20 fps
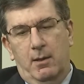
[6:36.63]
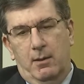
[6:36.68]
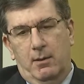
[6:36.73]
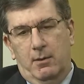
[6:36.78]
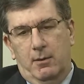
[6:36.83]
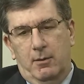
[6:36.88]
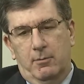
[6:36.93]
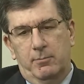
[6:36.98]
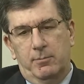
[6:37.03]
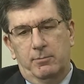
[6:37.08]

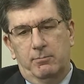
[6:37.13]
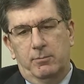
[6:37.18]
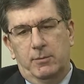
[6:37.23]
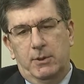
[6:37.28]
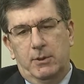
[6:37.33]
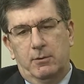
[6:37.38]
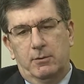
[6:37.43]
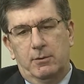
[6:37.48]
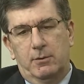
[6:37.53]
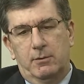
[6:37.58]
Um,
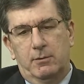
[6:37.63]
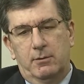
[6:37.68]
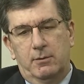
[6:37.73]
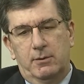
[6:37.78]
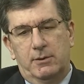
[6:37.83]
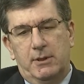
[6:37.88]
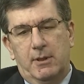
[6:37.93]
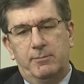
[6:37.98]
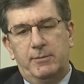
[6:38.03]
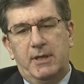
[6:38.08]
you know,
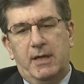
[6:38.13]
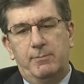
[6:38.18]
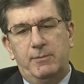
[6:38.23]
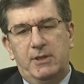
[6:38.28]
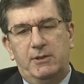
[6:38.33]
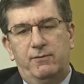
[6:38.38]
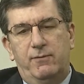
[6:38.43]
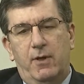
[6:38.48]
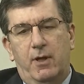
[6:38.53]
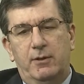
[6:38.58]

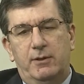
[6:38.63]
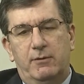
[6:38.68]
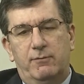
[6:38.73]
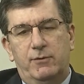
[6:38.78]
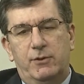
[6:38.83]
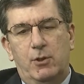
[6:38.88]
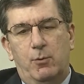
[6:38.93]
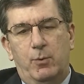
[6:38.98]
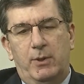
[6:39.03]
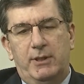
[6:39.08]
sometimes it's felt
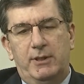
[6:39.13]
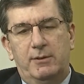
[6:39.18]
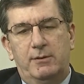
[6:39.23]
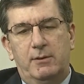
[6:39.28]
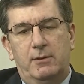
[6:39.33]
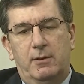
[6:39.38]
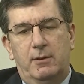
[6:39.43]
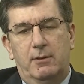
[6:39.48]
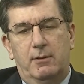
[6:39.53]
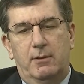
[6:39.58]
if someone
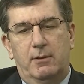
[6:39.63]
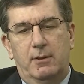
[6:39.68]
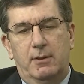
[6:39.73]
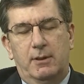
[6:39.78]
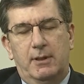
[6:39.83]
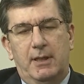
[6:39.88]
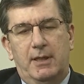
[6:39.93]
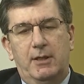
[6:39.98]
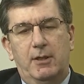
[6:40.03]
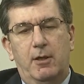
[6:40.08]
is uh, uh
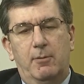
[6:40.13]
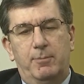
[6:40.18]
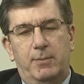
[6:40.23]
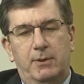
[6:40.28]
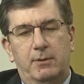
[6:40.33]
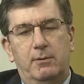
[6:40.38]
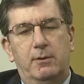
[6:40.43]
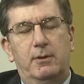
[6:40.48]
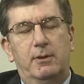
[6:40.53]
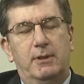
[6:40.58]
getting up
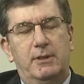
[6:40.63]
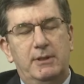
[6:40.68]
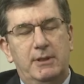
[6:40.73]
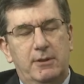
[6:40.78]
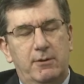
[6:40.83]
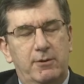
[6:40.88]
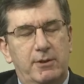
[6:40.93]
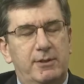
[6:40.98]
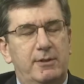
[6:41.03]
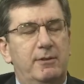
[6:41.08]
in, in
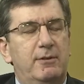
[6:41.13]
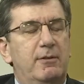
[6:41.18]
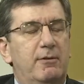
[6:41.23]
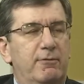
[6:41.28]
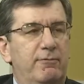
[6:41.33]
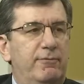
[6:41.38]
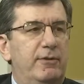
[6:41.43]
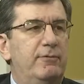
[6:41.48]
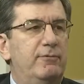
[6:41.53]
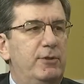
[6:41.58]
years in
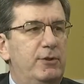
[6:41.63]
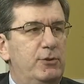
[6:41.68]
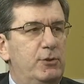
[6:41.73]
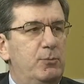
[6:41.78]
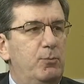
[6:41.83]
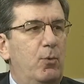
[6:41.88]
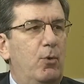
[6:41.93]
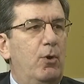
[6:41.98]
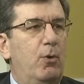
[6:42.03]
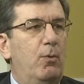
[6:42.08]
their
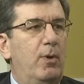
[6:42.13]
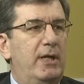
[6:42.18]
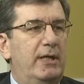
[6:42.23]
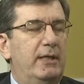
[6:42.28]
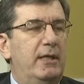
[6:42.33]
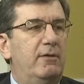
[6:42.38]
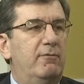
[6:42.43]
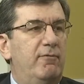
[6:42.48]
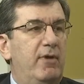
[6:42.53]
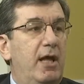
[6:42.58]
50s or more want
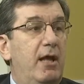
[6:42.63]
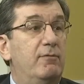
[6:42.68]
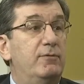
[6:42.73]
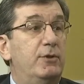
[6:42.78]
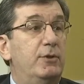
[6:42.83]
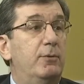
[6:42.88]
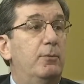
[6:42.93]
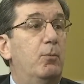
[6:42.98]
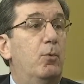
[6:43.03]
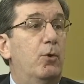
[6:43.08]
to get
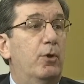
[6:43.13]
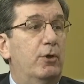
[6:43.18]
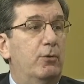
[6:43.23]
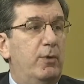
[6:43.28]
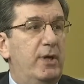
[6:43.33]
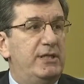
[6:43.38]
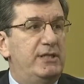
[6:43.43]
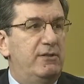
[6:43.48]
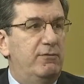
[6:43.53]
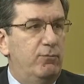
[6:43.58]
involved in a more
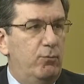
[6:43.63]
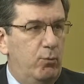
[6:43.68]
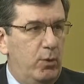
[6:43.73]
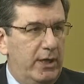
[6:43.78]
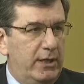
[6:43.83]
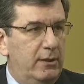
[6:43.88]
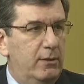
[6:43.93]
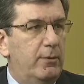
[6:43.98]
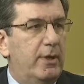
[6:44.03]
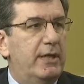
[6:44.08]
aggressive
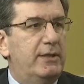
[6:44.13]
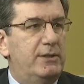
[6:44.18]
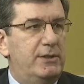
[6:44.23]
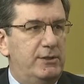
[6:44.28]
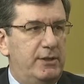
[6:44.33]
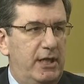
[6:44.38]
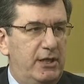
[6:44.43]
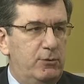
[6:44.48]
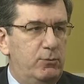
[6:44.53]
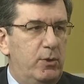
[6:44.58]
regular
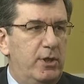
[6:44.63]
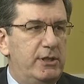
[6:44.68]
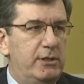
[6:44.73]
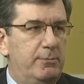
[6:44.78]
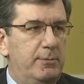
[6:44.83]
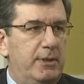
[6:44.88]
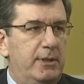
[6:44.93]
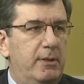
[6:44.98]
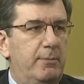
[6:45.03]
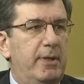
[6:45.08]
exercise
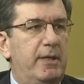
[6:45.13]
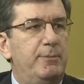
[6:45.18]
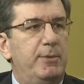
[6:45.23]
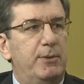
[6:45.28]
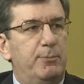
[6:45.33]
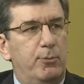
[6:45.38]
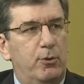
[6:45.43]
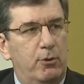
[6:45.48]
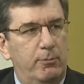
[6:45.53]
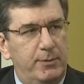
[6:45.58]
regimen, there may
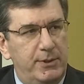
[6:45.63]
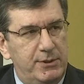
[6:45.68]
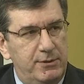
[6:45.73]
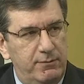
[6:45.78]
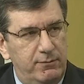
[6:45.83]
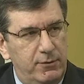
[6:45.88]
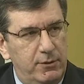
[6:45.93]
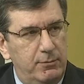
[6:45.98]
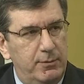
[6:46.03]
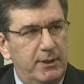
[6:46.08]
be a
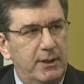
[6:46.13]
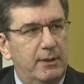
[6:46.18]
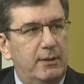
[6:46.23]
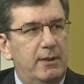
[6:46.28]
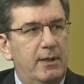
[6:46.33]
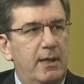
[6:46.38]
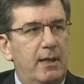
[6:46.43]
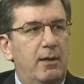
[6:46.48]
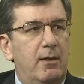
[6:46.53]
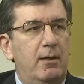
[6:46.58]
purpose of doing
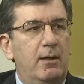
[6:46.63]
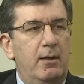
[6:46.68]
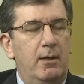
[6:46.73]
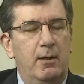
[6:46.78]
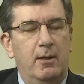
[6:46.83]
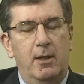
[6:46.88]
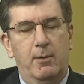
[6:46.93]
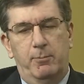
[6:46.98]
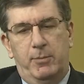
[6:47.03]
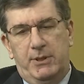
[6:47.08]
it there.
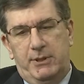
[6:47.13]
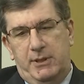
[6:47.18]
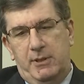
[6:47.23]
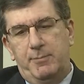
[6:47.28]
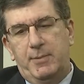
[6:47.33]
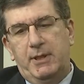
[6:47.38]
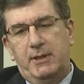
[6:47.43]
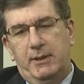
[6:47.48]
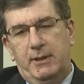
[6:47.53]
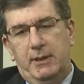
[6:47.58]
But
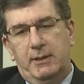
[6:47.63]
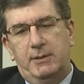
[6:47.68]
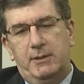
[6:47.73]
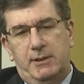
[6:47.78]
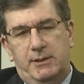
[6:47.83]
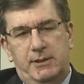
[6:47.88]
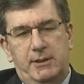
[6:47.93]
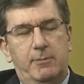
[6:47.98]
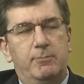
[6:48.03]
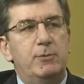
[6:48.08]
typically
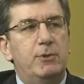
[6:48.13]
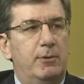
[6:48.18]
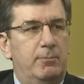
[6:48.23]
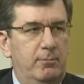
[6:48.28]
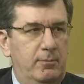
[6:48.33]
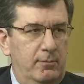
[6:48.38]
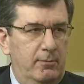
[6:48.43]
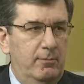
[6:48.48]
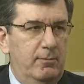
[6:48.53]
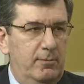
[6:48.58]
it's a
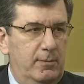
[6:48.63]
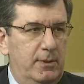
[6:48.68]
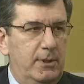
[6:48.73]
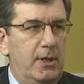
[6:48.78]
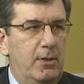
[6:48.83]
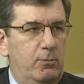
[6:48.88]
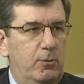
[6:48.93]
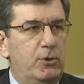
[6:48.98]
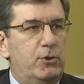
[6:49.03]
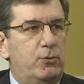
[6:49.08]
symptom
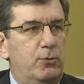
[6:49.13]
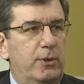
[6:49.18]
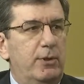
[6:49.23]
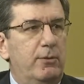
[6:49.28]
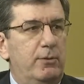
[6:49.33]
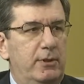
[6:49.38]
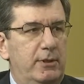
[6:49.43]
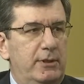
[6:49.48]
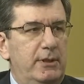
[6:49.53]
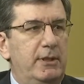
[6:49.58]
that would
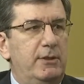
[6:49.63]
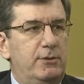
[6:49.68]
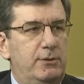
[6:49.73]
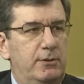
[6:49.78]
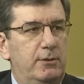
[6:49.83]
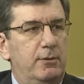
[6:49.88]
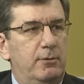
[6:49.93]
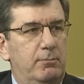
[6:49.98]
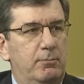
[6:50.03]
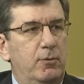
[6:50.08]
trigger the need
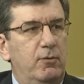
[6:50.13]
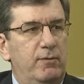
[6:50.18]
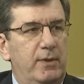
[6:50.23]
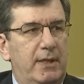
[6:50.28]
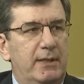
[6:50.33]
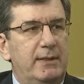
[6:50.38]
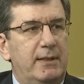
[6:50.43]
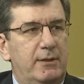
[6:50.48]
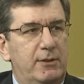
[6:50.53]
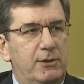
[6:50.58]
to okay. move
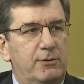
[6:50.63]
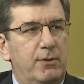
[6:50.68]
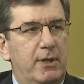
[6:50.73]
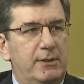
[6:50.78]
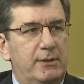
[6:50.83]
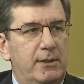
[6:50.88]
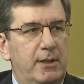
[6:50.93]
ahead and get a stress